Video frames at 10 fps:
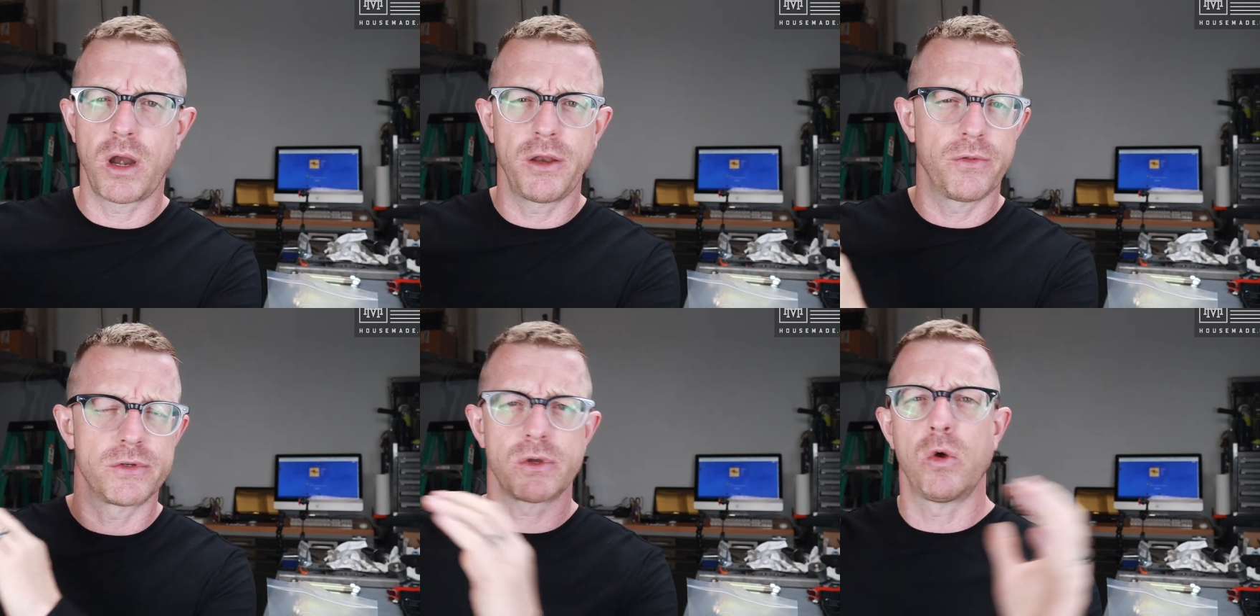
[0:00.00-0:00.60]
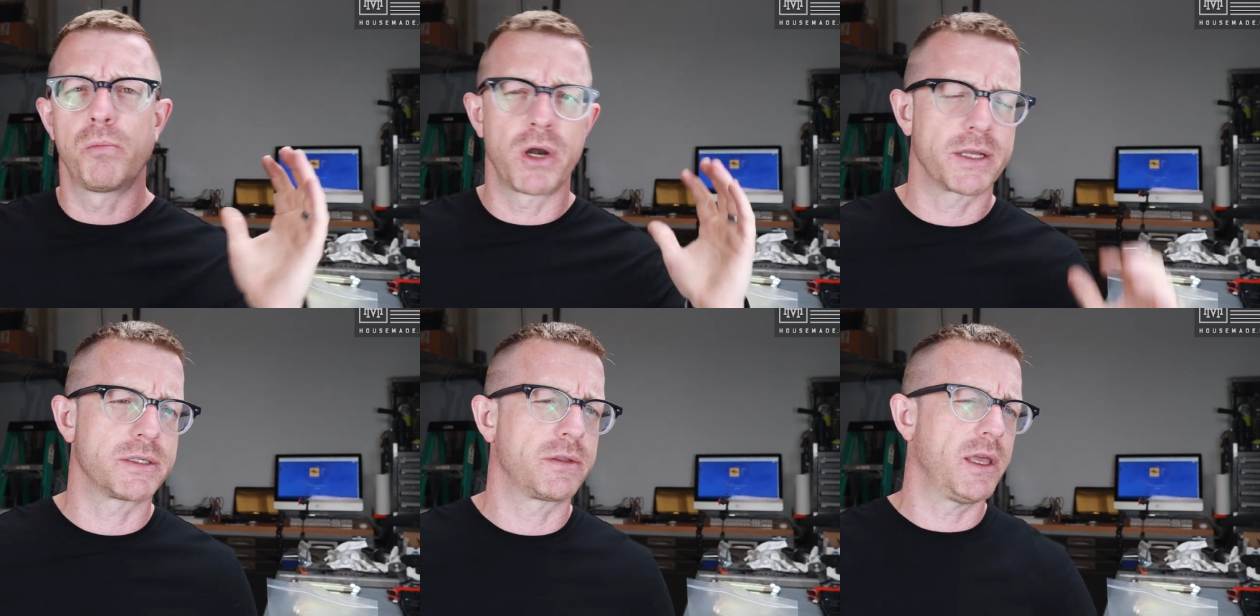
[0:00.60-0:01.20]
I know there's a whole
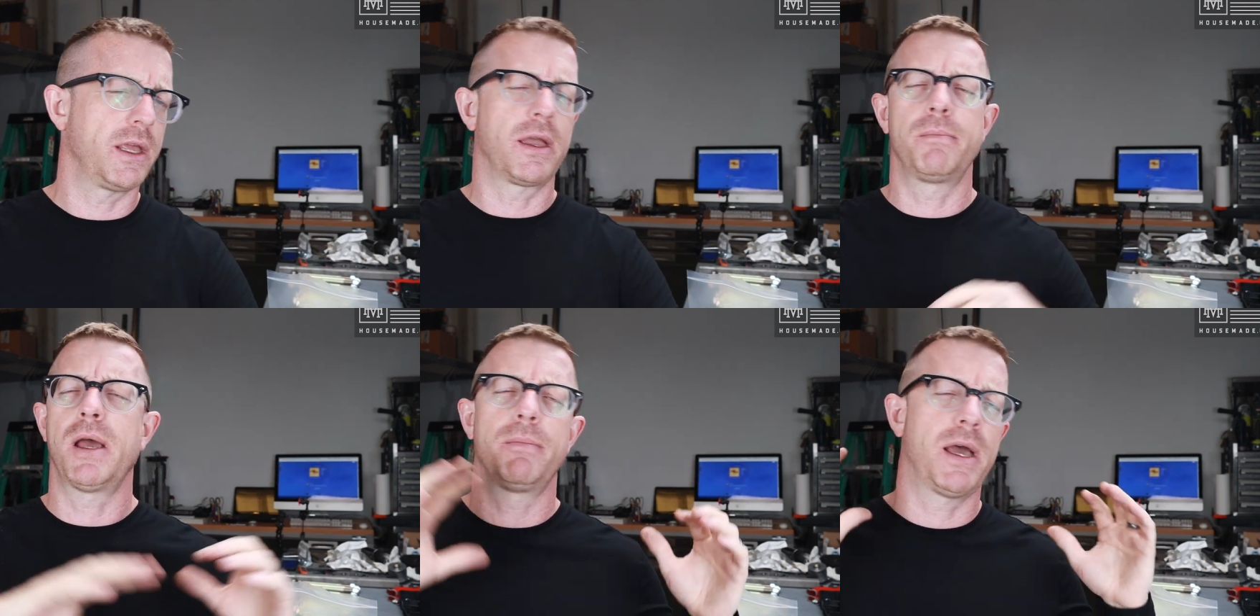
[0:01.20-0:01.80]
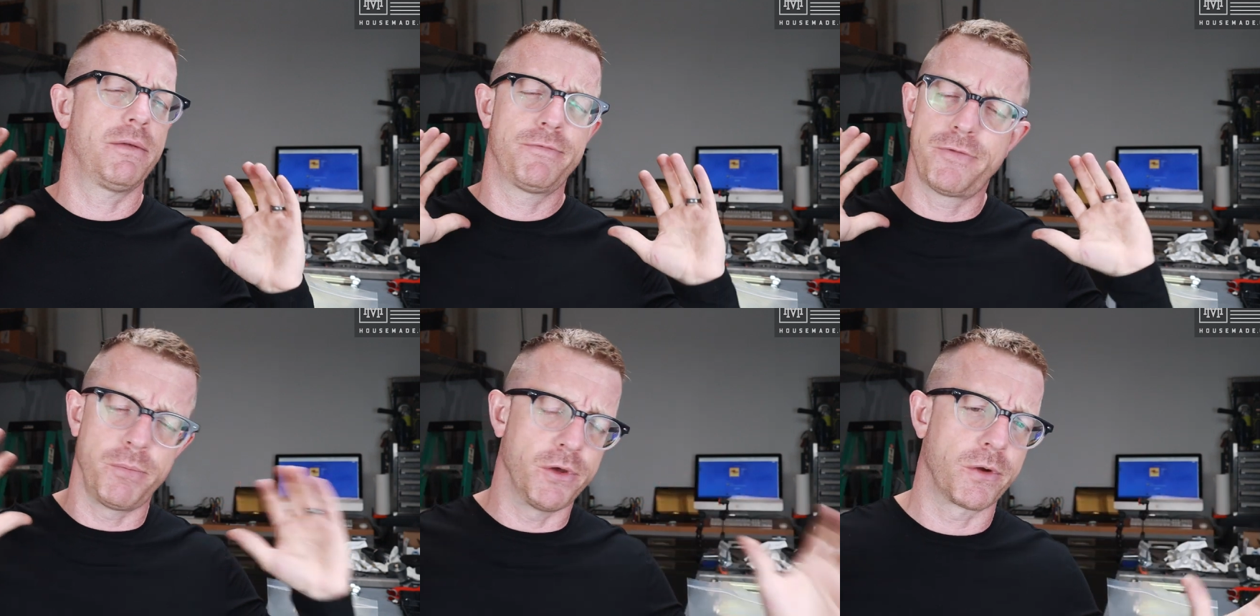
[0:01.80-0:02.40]
Brexit thing. I'm, I'm not
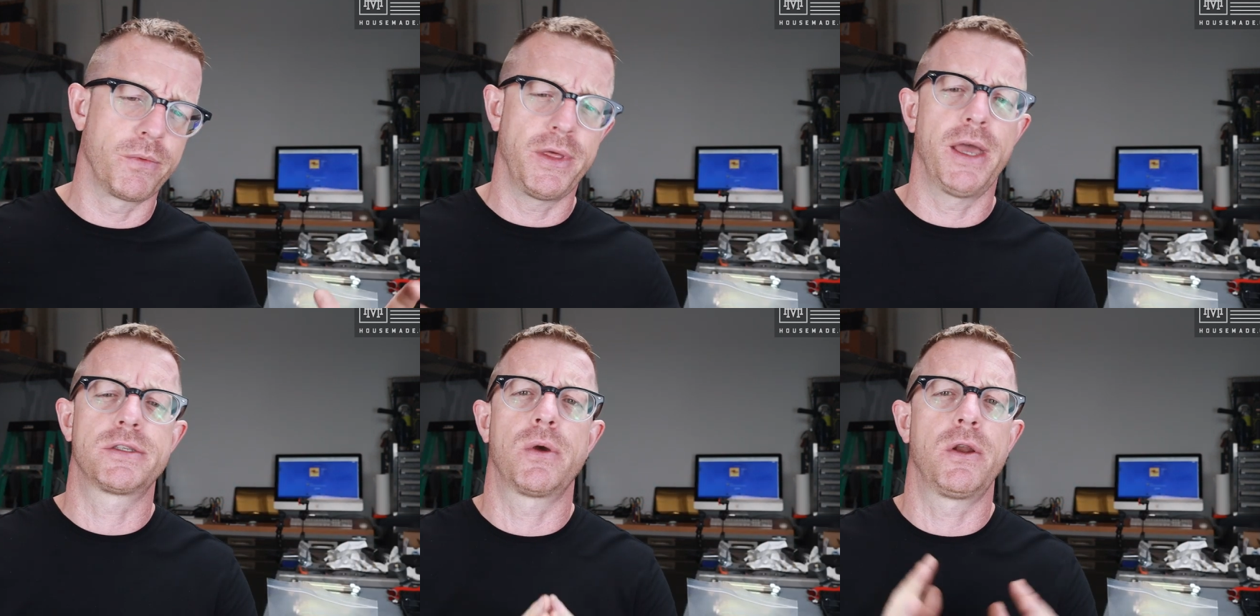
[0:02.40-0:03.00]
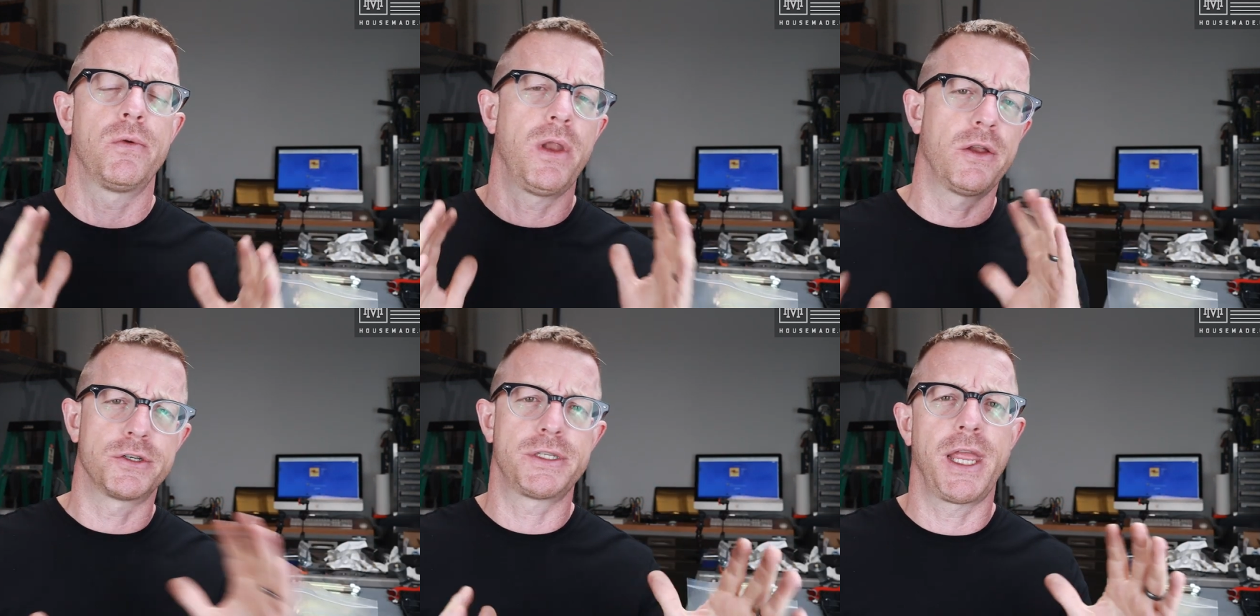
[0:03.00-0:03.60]
familiar with that, so I don't
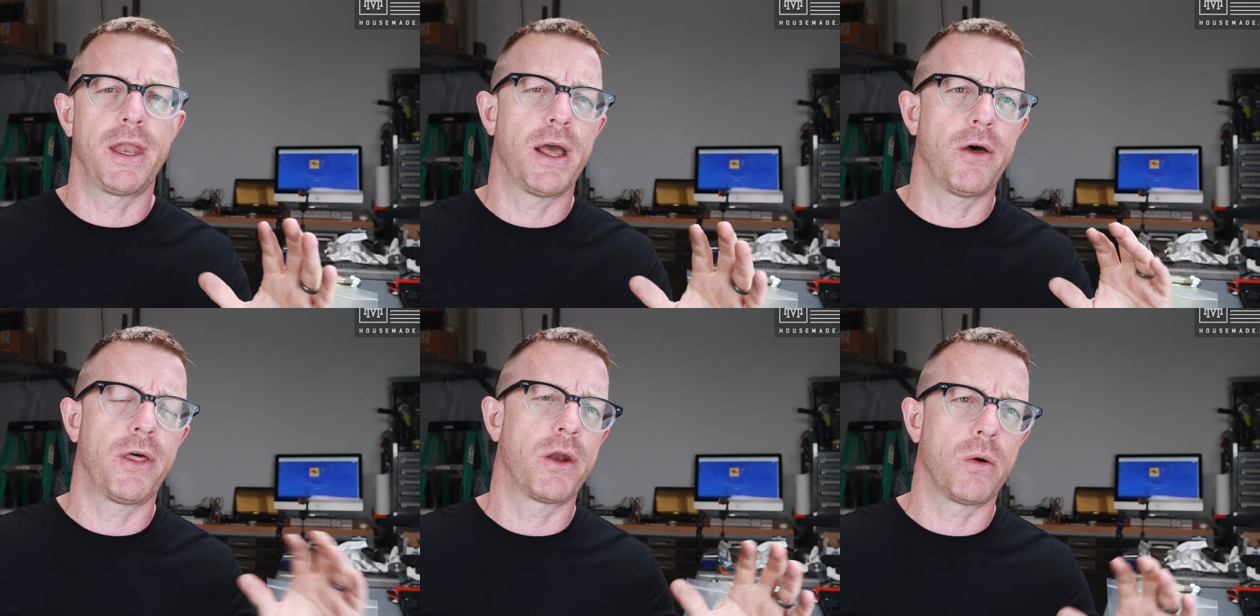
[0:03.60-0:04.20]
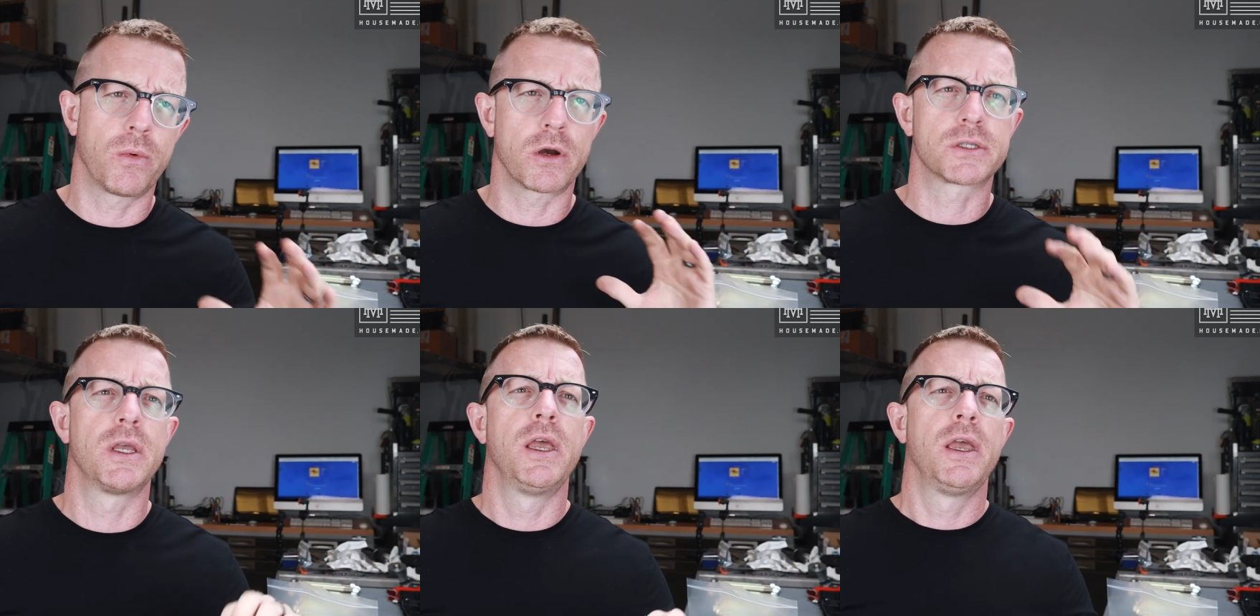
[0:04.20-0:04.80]
understand how that all
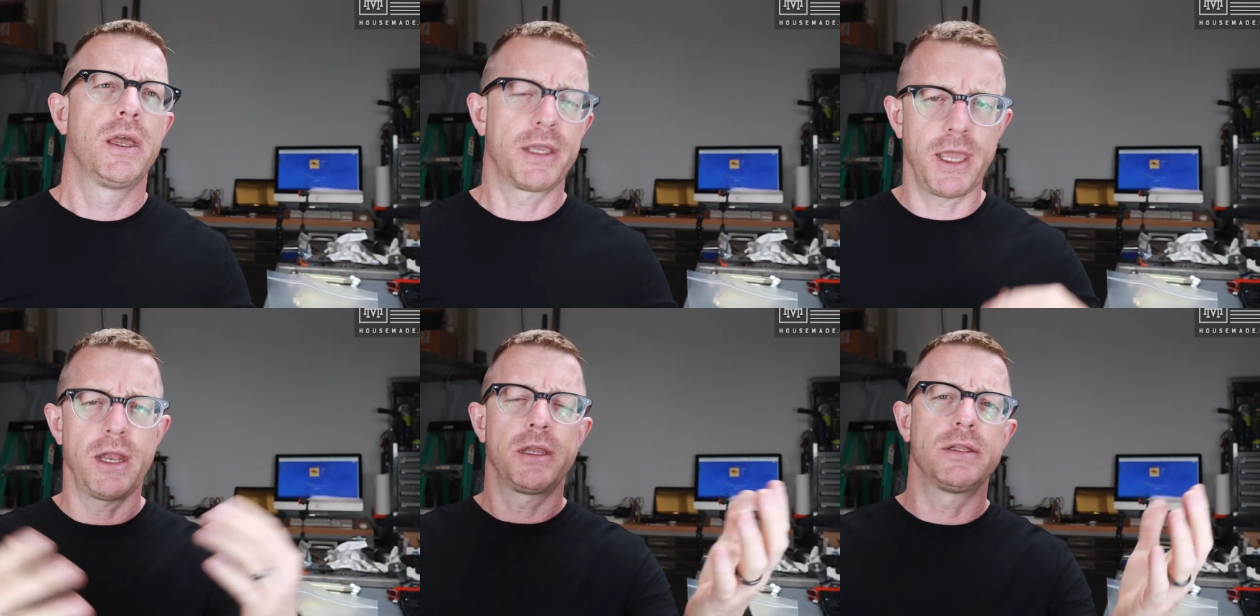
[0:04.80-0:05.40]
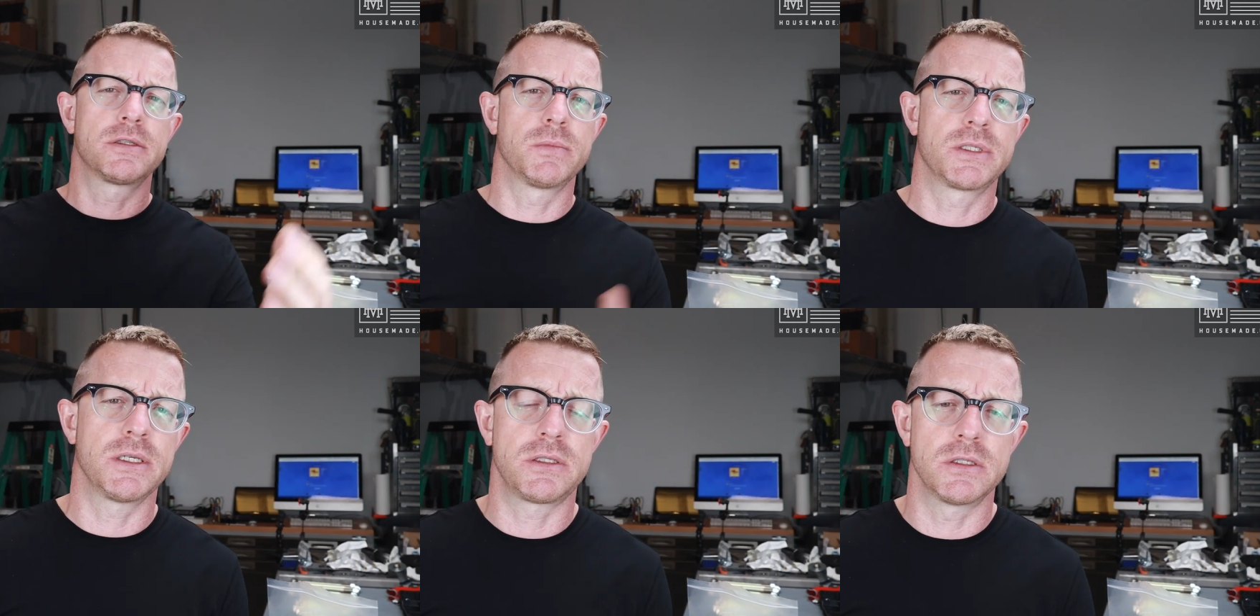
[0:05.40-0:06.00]
works. Again, I need some
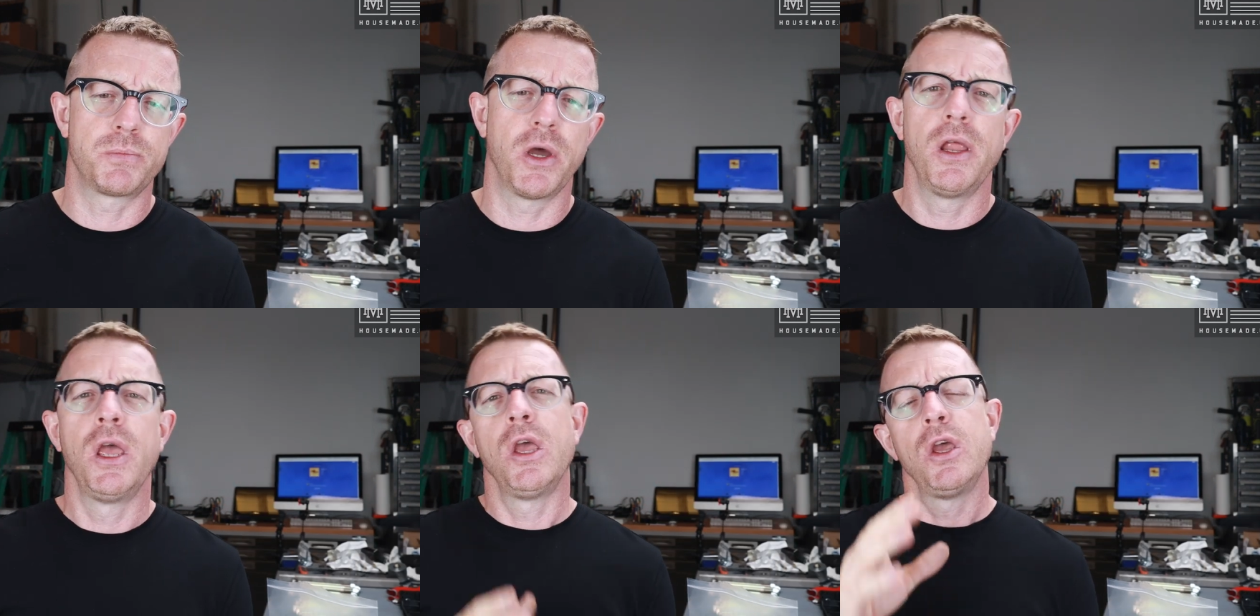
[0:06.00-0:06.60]
assistance. But,